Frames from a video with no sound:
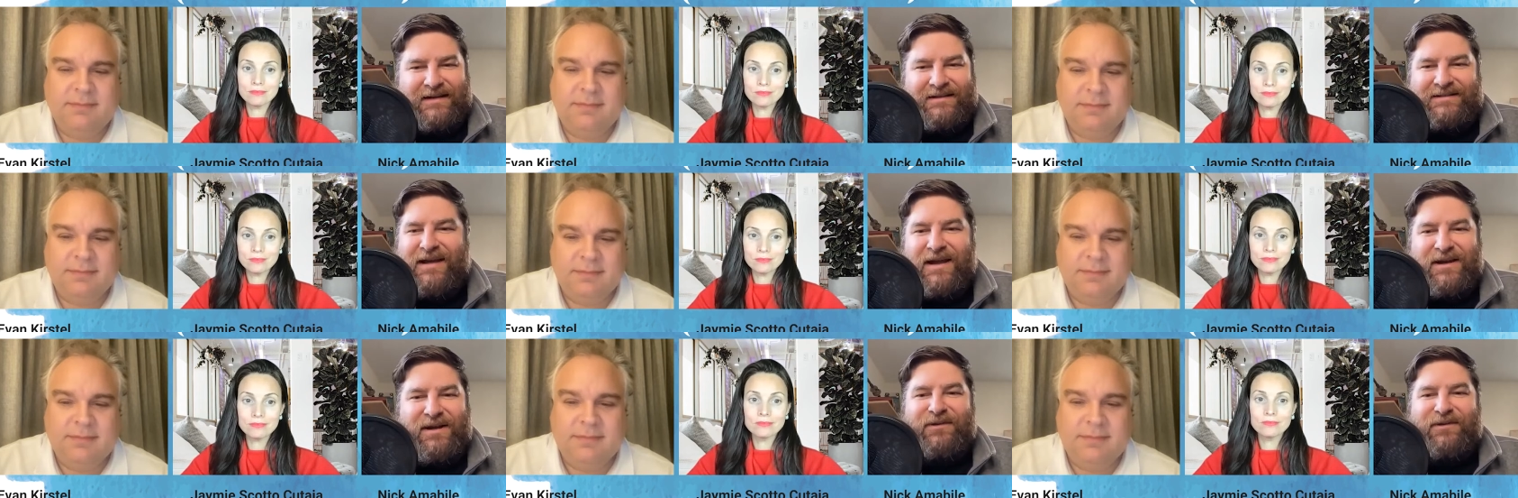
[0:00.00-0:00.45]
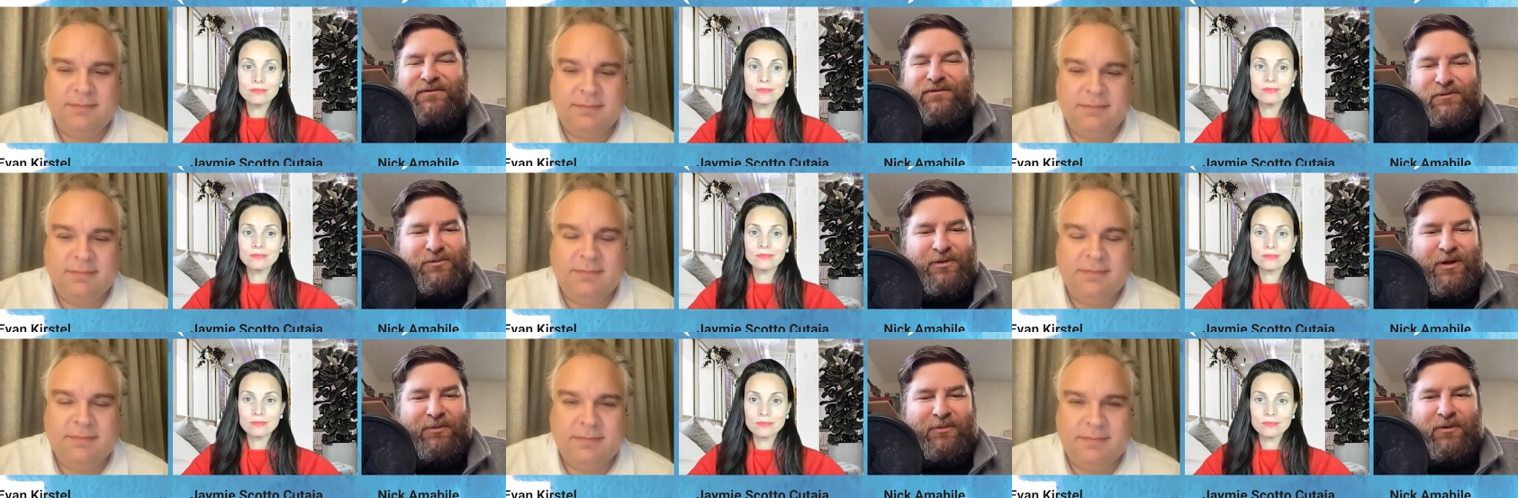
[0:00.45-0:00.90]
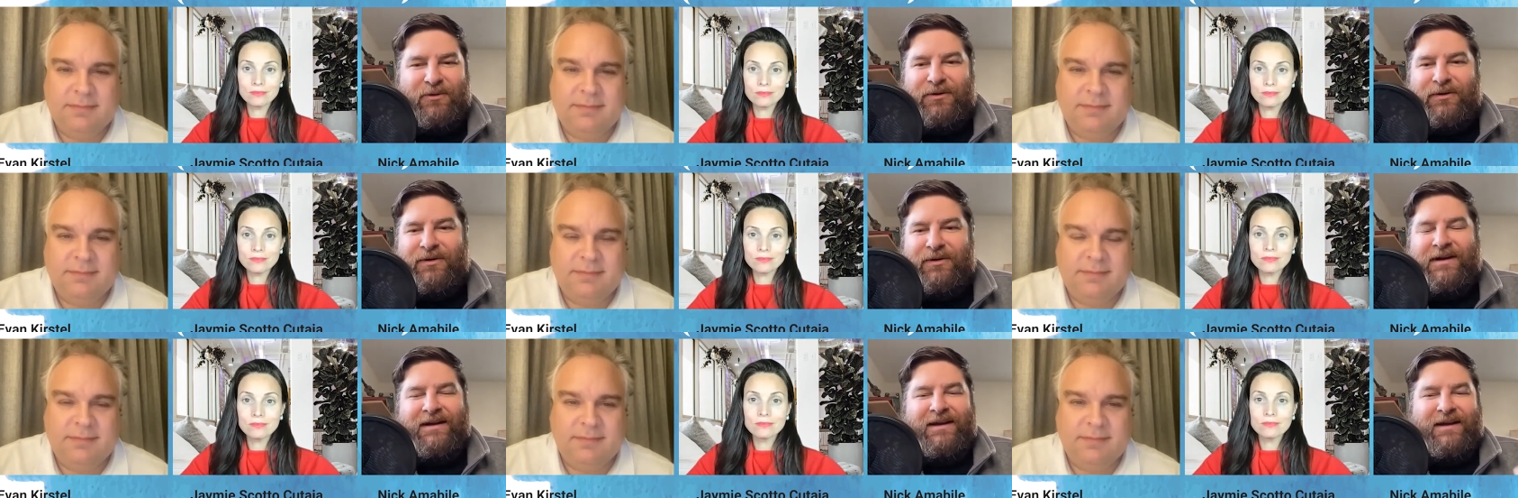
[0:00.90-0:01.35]
Speaker 1: like ten different
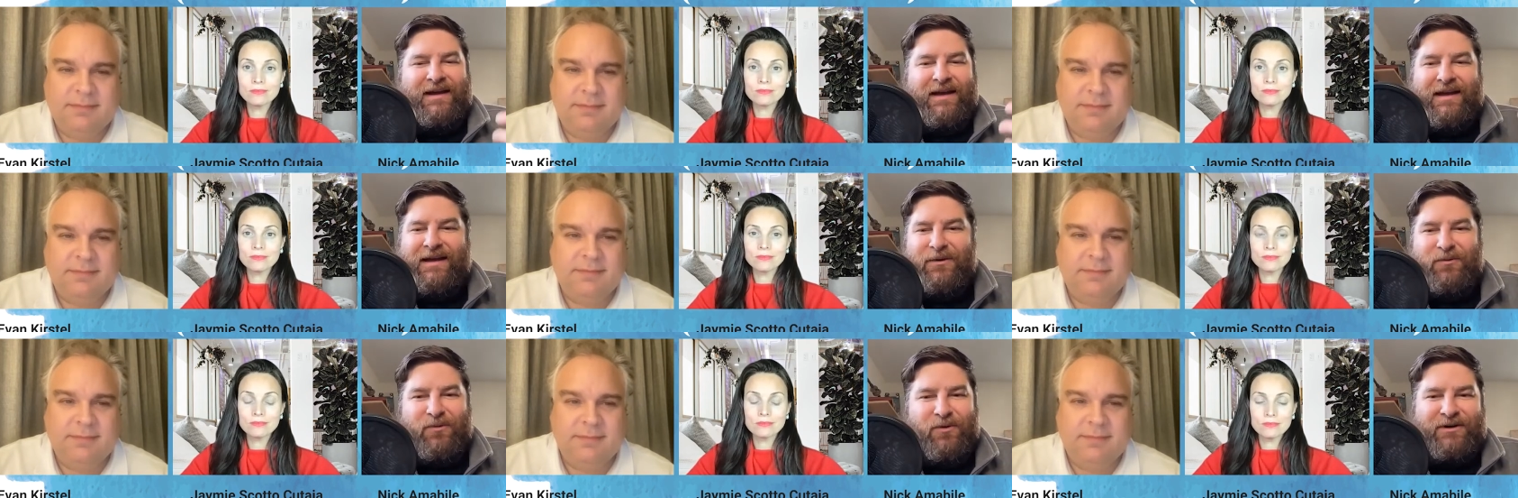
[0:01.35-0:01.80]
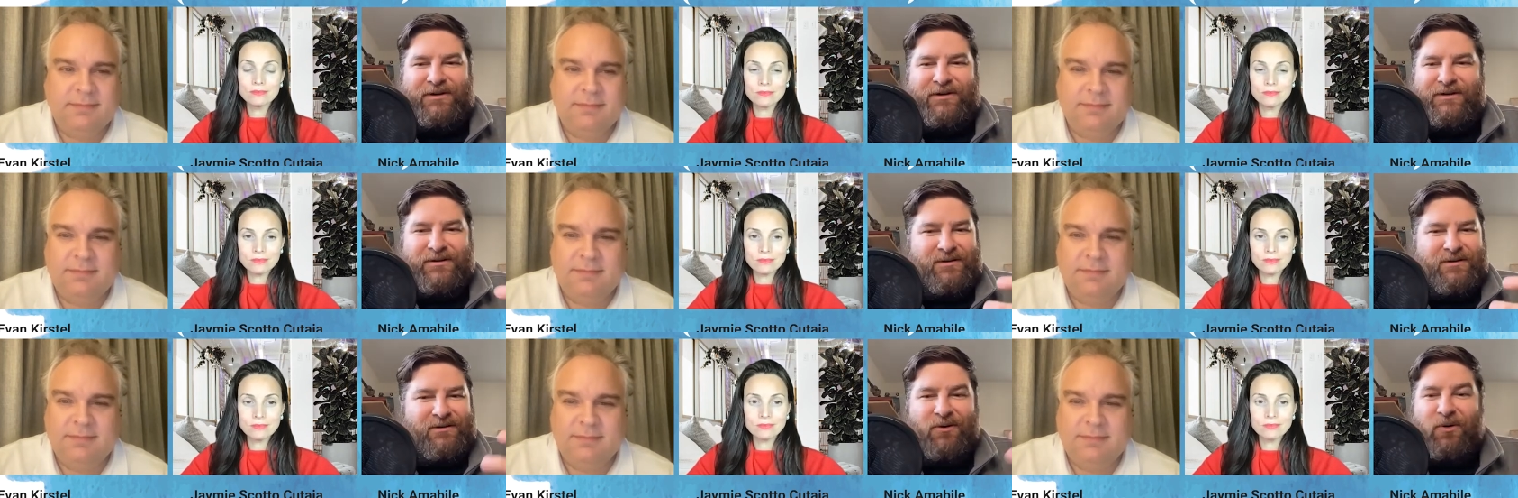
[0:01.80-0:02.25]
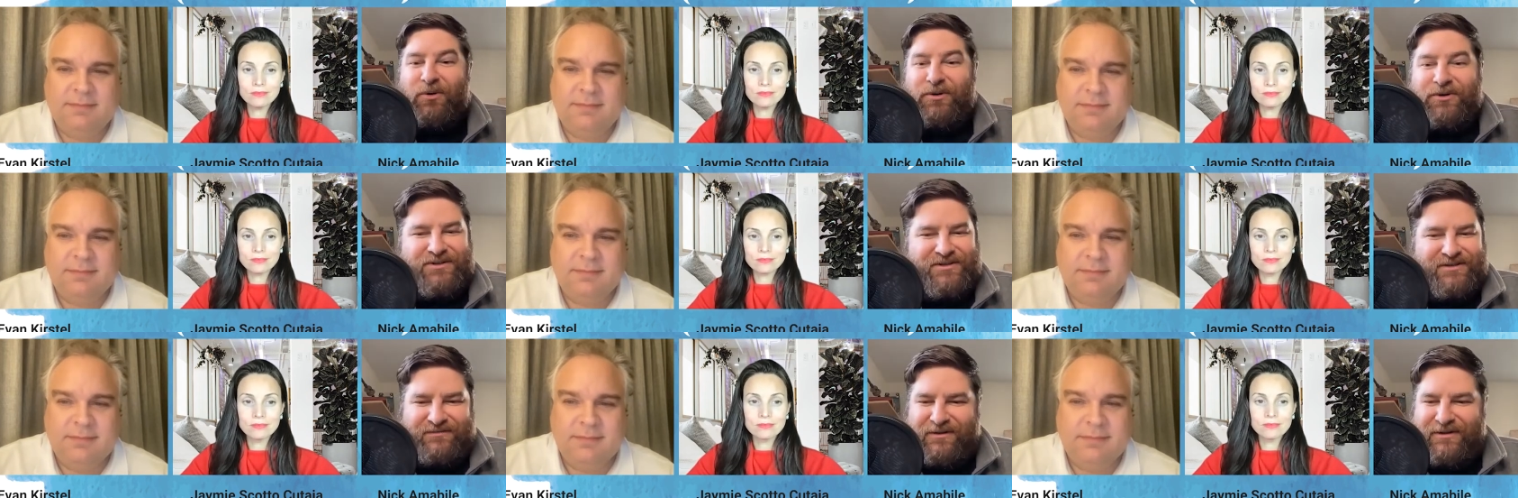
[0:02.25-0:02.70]
people, hey, what are
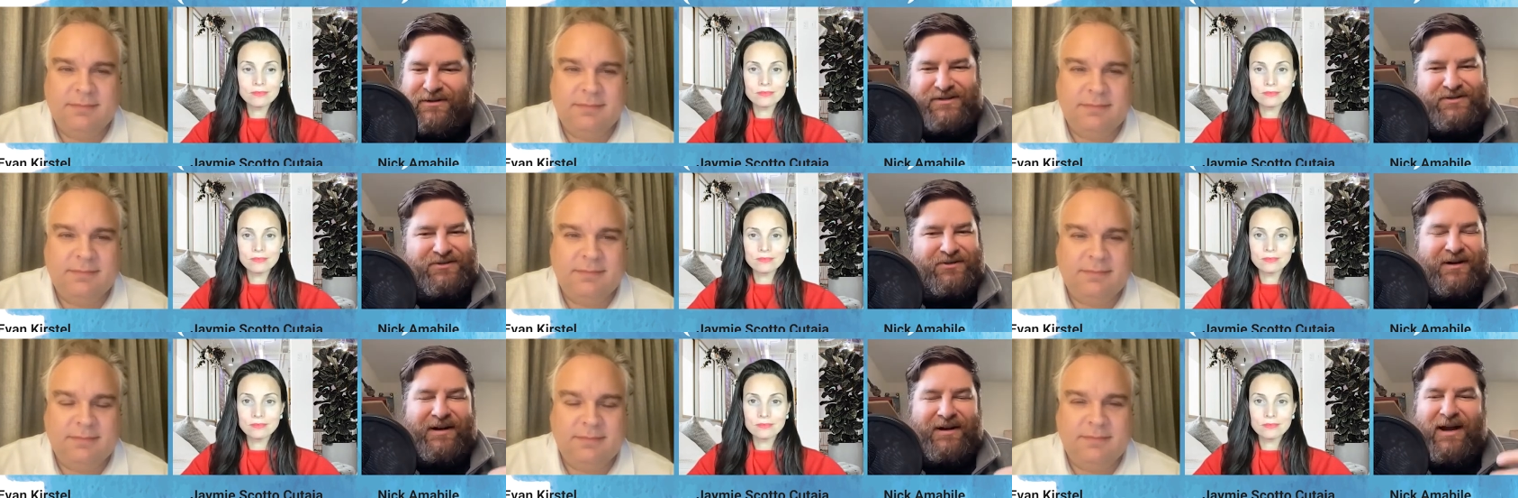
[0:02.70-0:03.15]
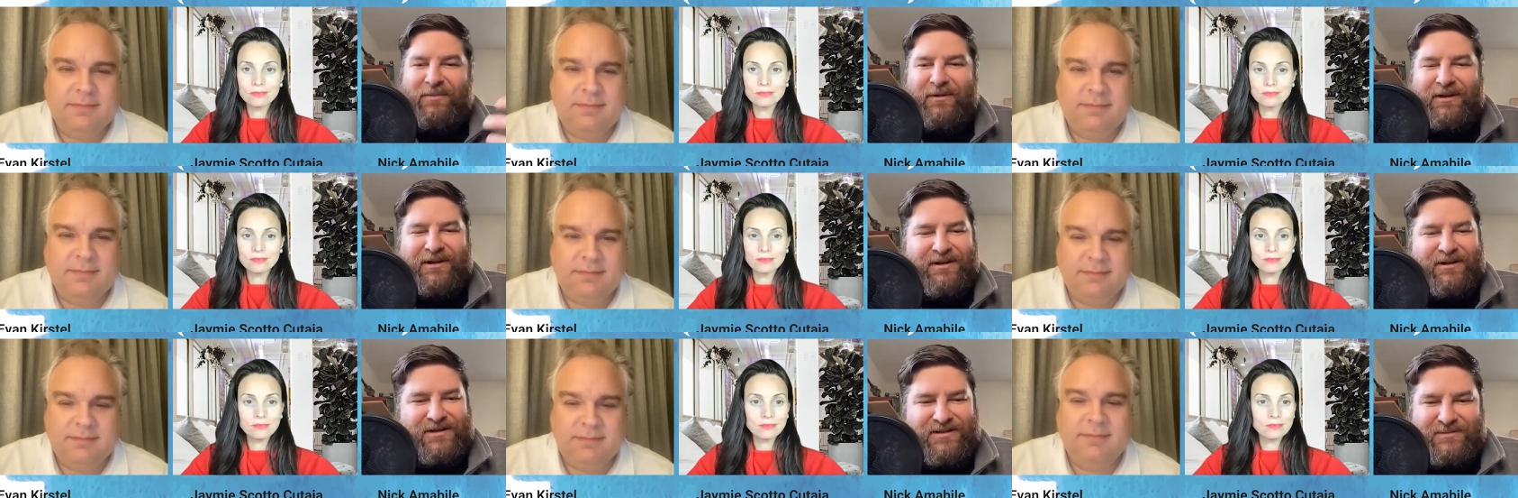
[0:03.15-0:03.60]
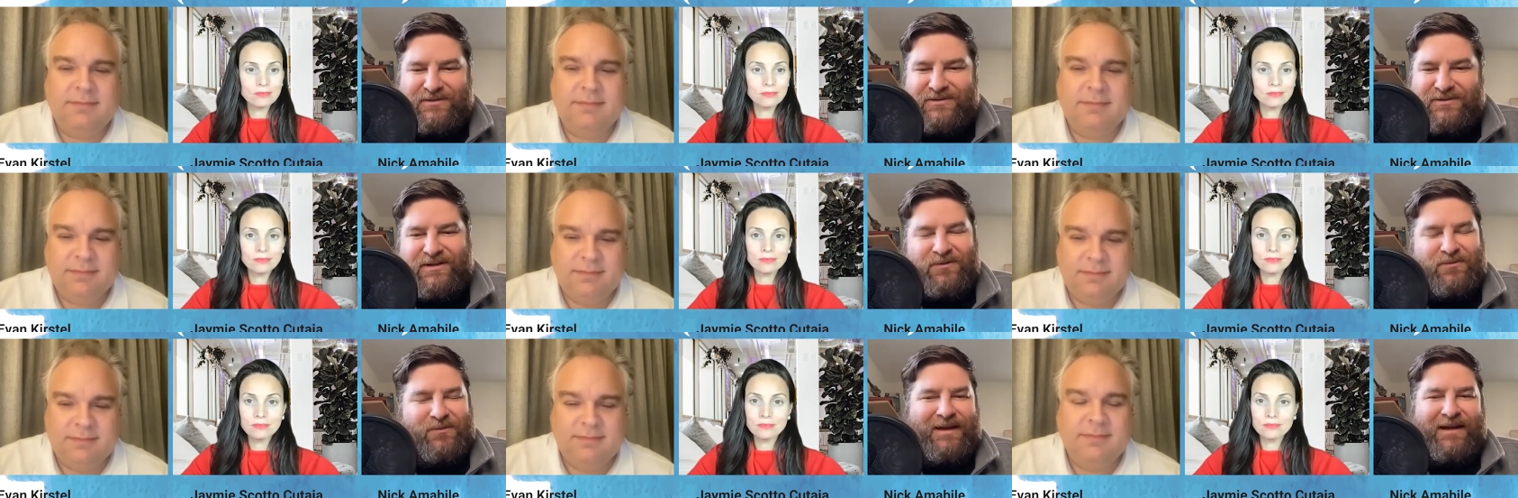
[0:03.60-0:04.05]
orders for yesterday? How many
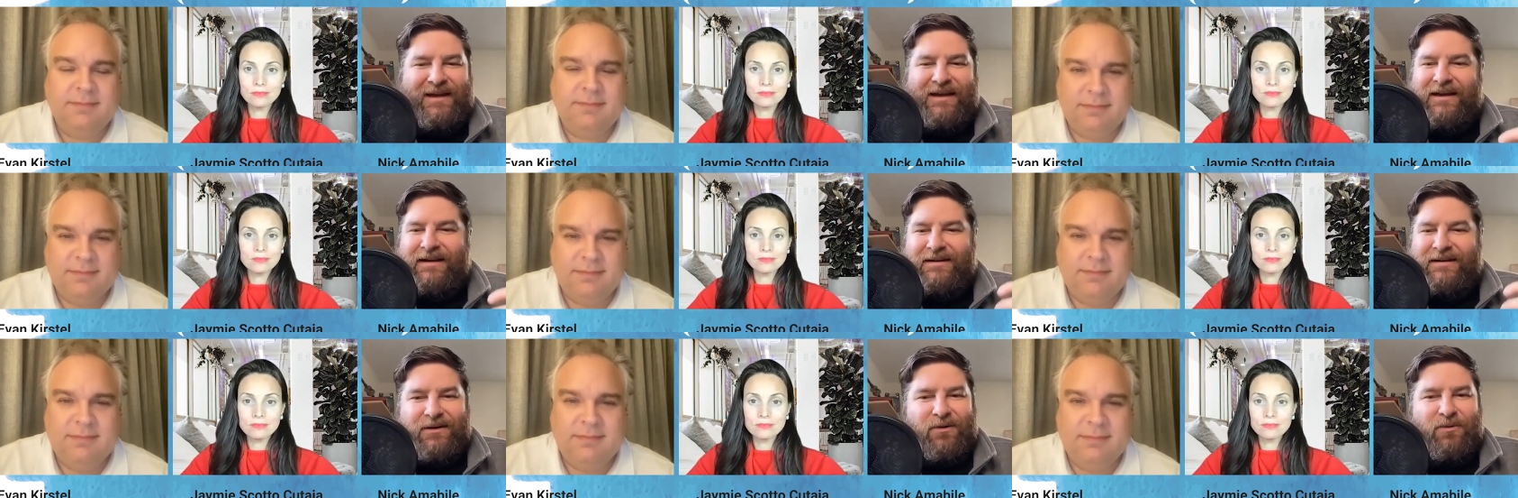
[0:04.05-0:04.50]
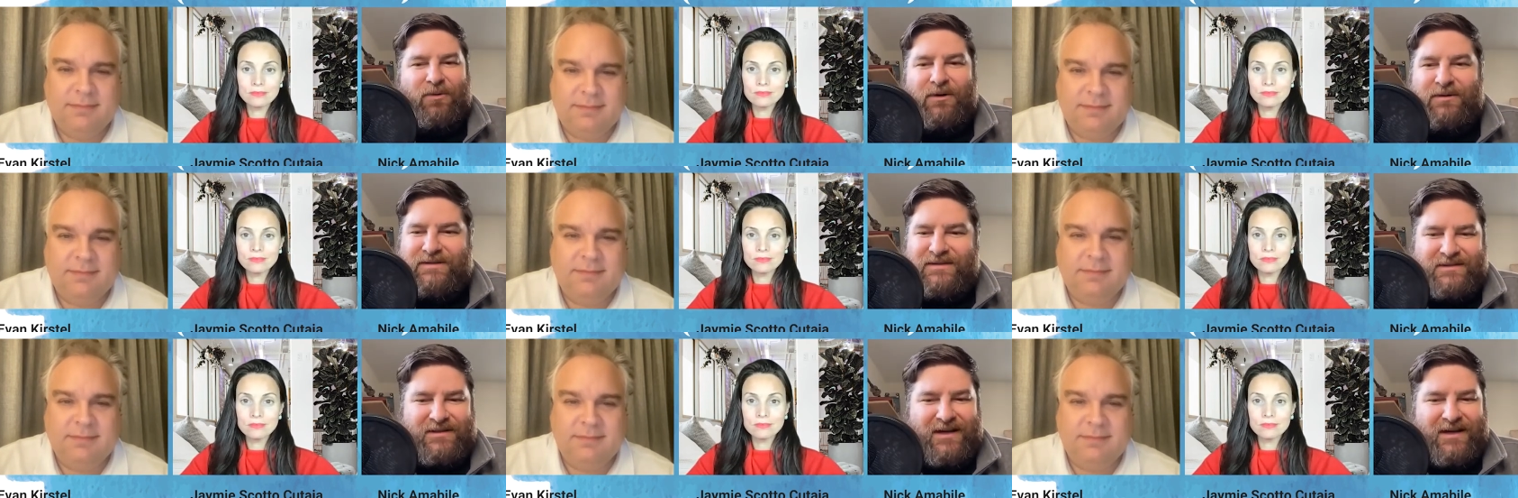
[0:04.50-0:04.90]
customers did we get? You know, what was the